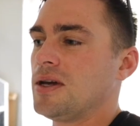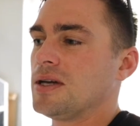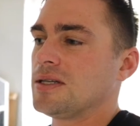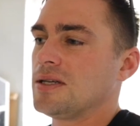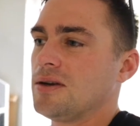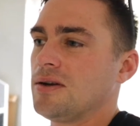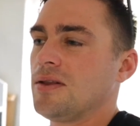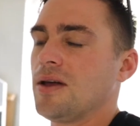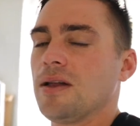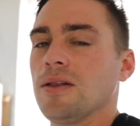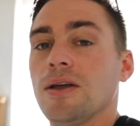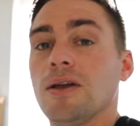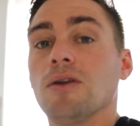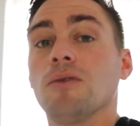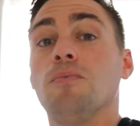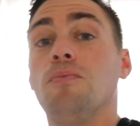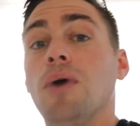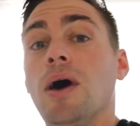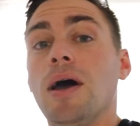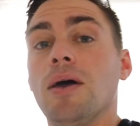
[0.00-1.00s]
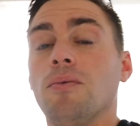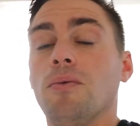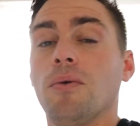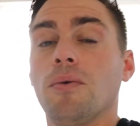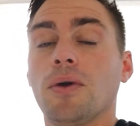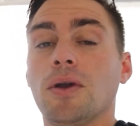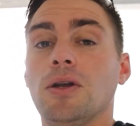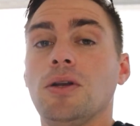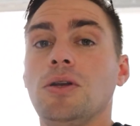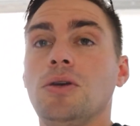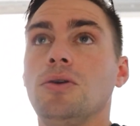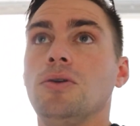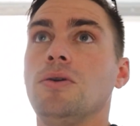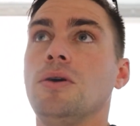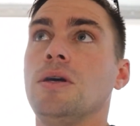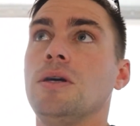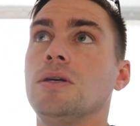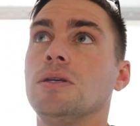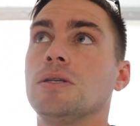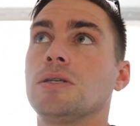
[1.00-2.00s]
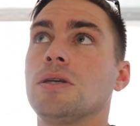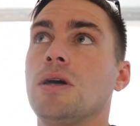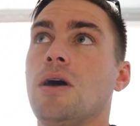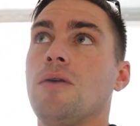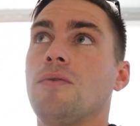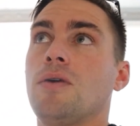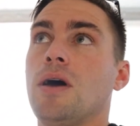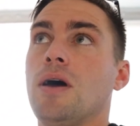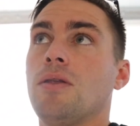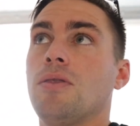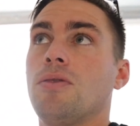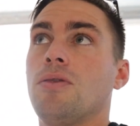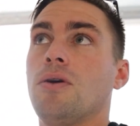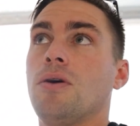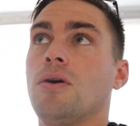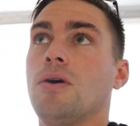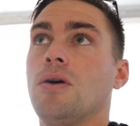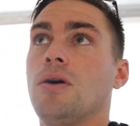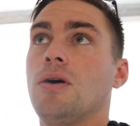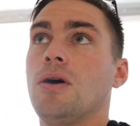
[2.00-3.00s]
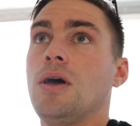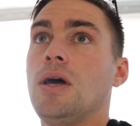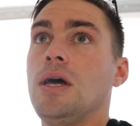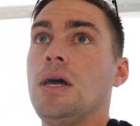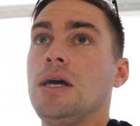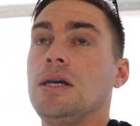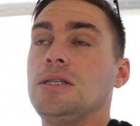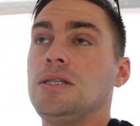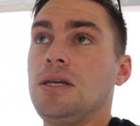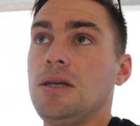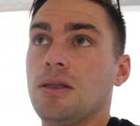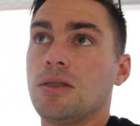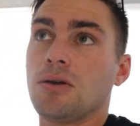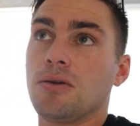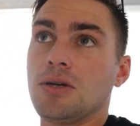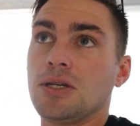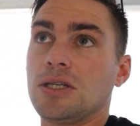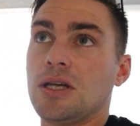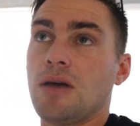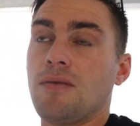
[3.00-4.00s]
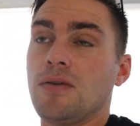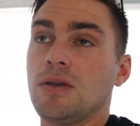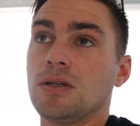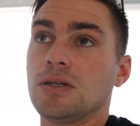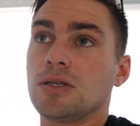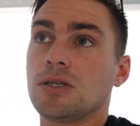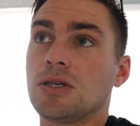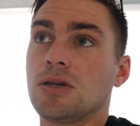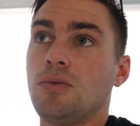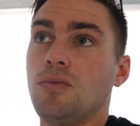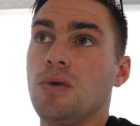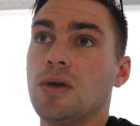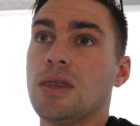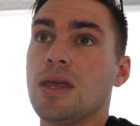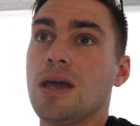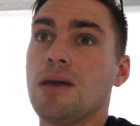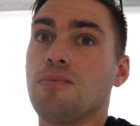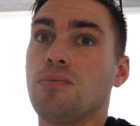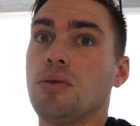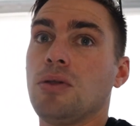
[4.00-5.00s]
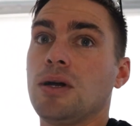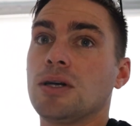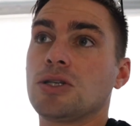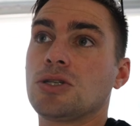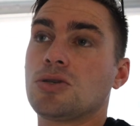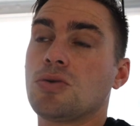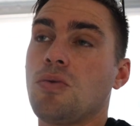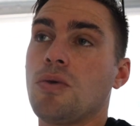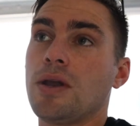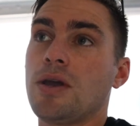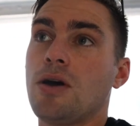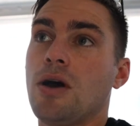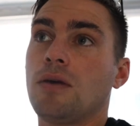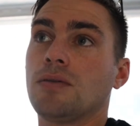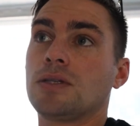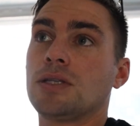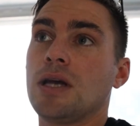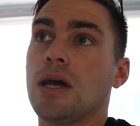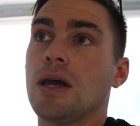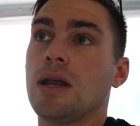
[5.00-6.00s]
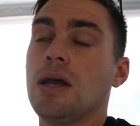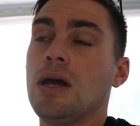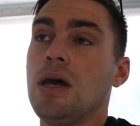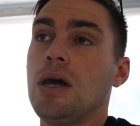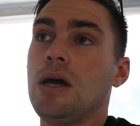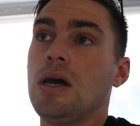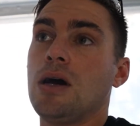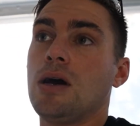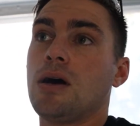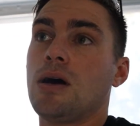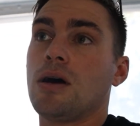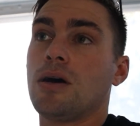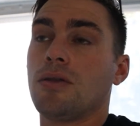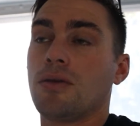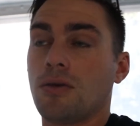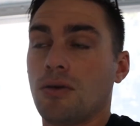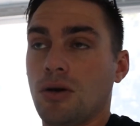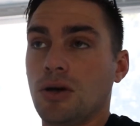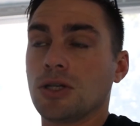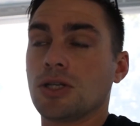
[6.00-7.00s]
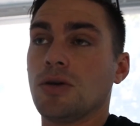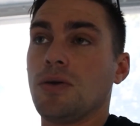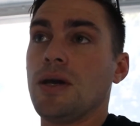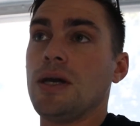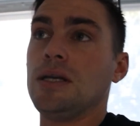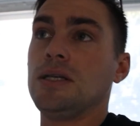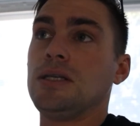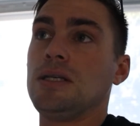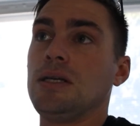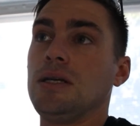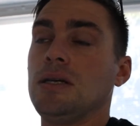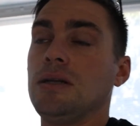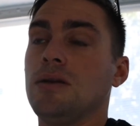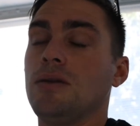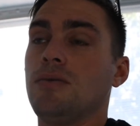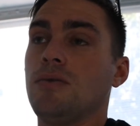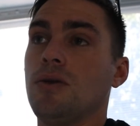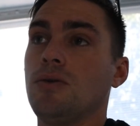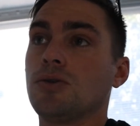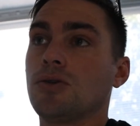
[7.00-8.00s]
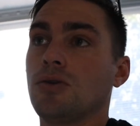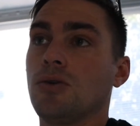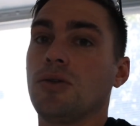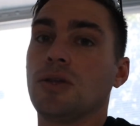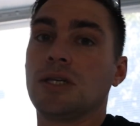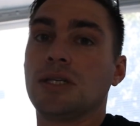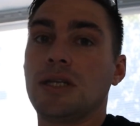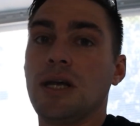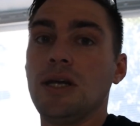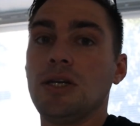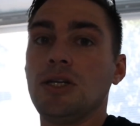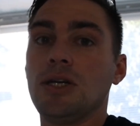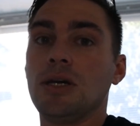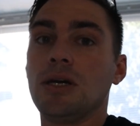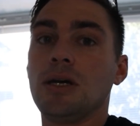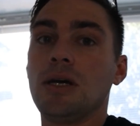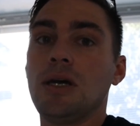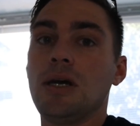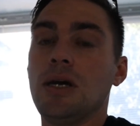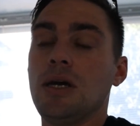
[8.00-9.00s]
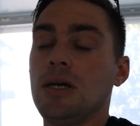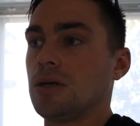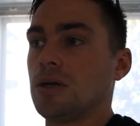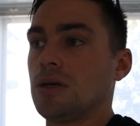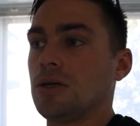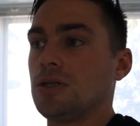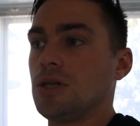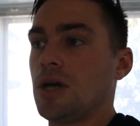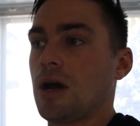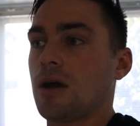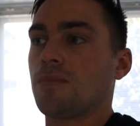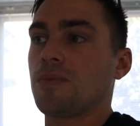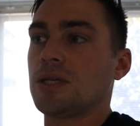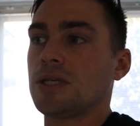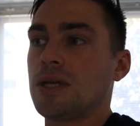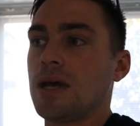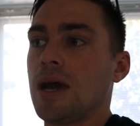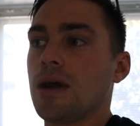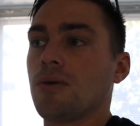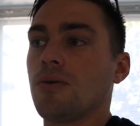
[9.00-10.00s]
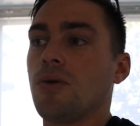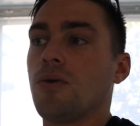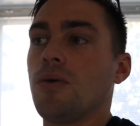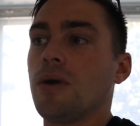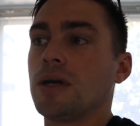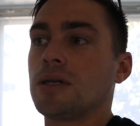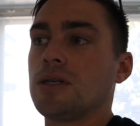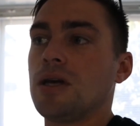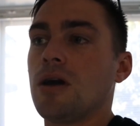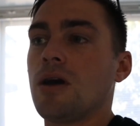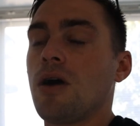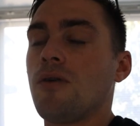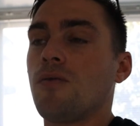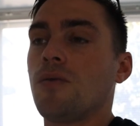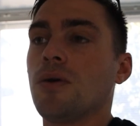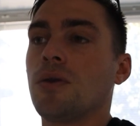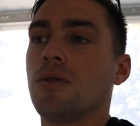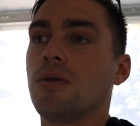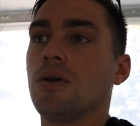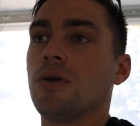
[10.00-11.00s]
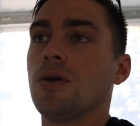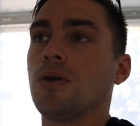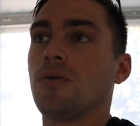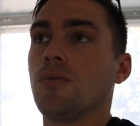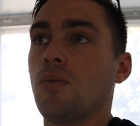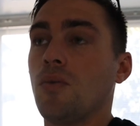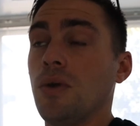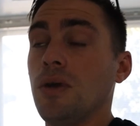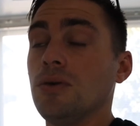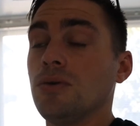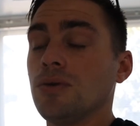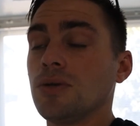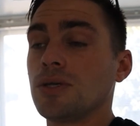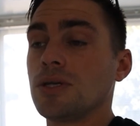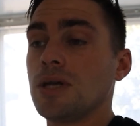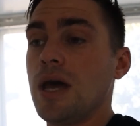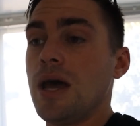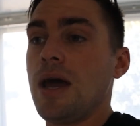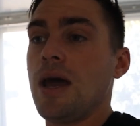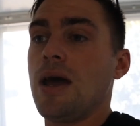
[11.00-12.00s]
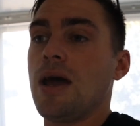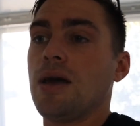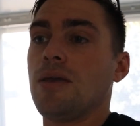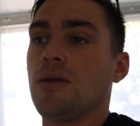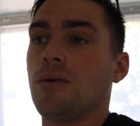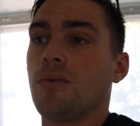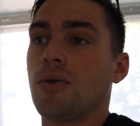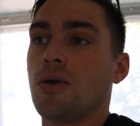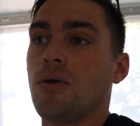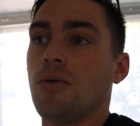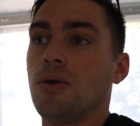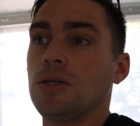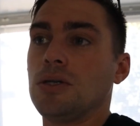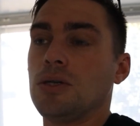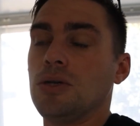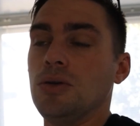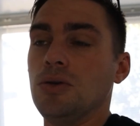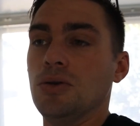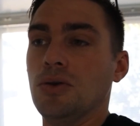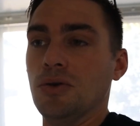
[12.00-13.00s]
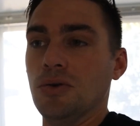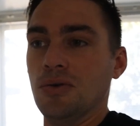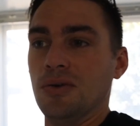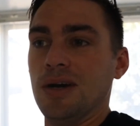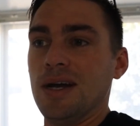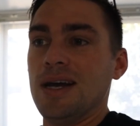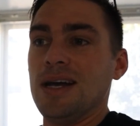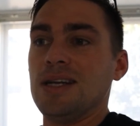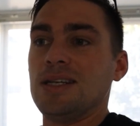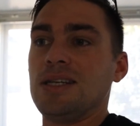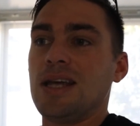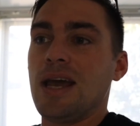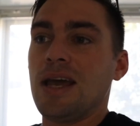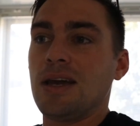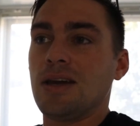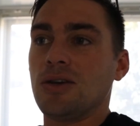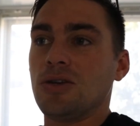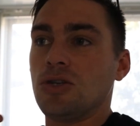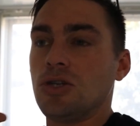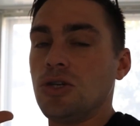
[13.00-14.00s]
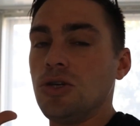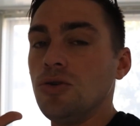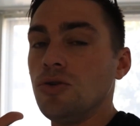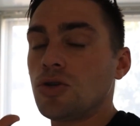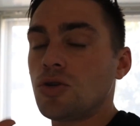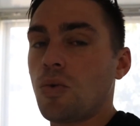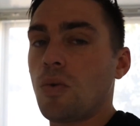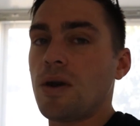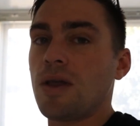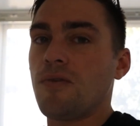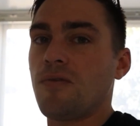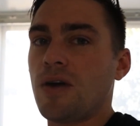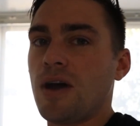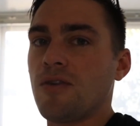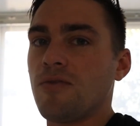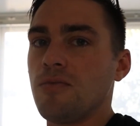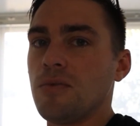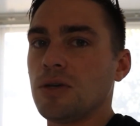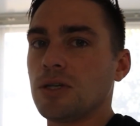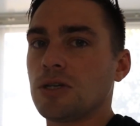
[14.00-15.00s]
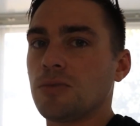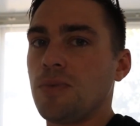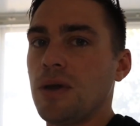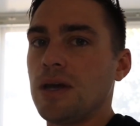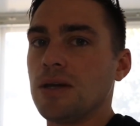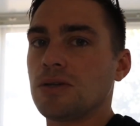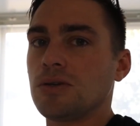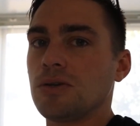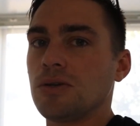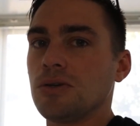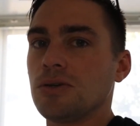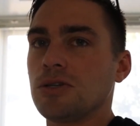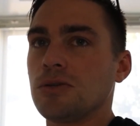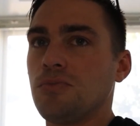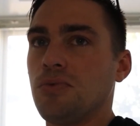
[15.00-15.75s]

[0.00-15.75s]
in on that later. But what we're gonna do is I've got the T37s with a +20 offset that are also 18. Those are on the Stagia. Jack up the stag real quick, take off one of the wheels, and then we're going to take two 25mm spacers,